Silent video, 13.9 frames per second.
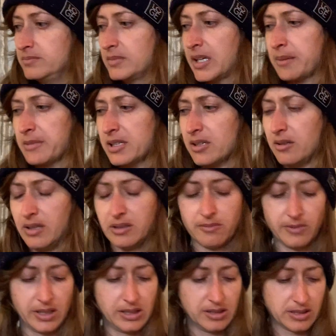And I'm going to go ahead and
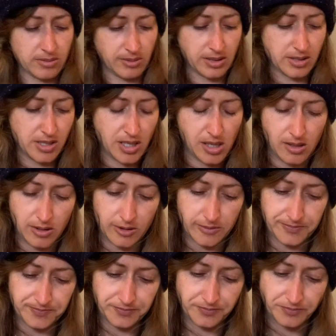read this one to
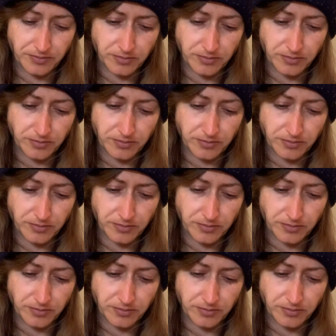you.